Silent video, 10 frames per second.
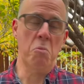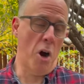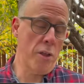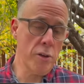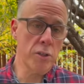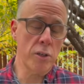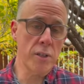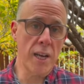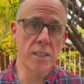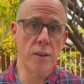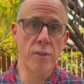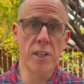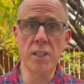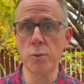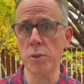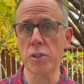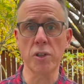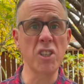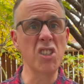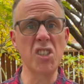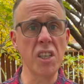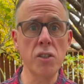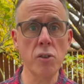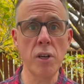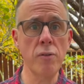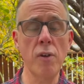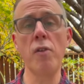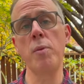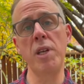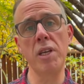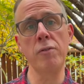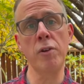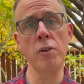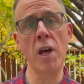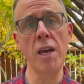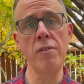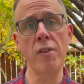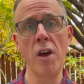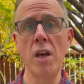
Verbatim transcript: Are there certain activities which are constitutive of a meaningful life?